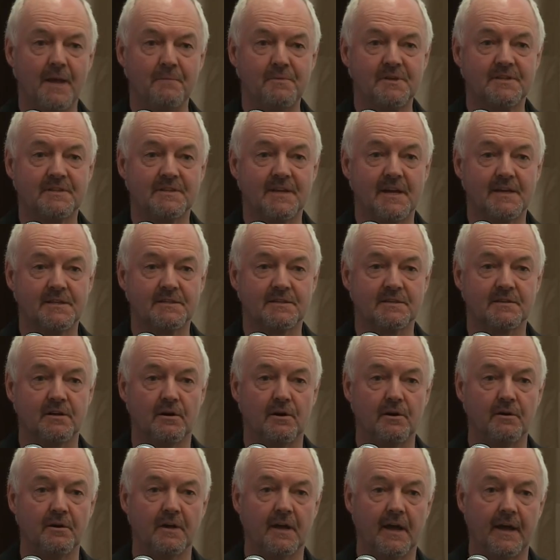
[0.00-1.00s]
name is
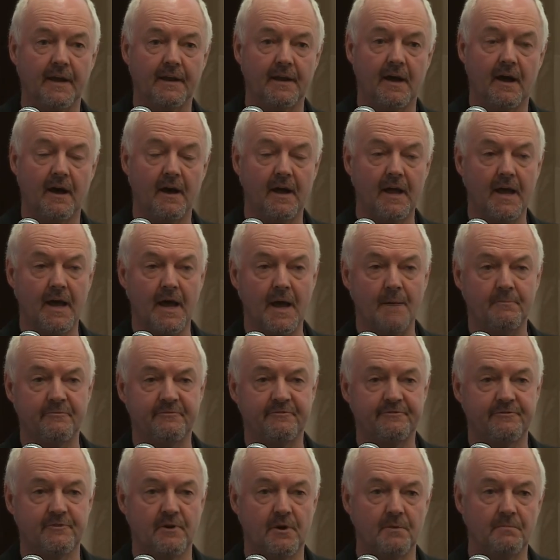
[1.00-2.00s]
Tong and I
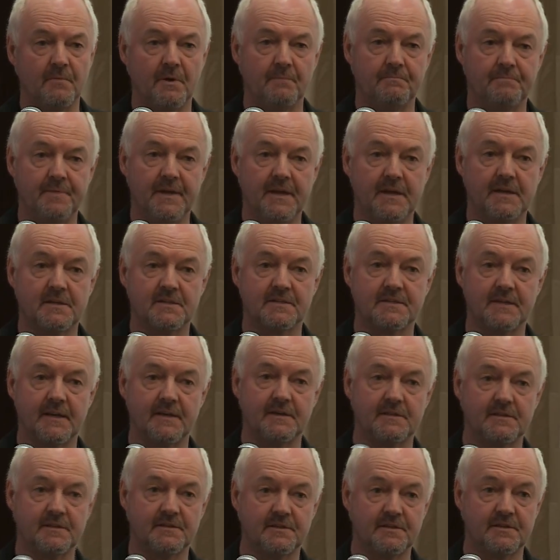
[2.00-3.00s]
am from Big
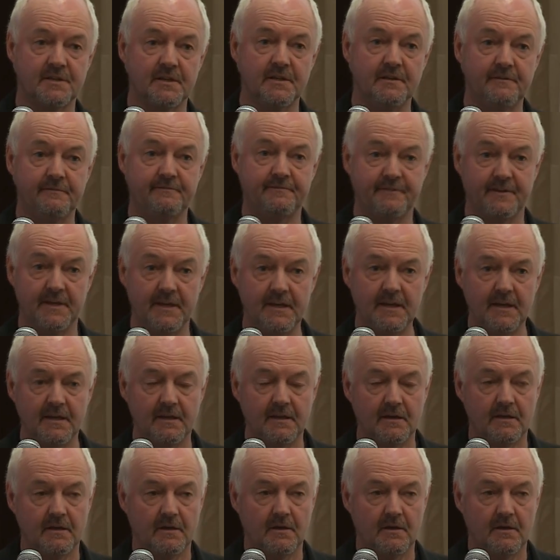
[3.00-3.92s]
Centre TV.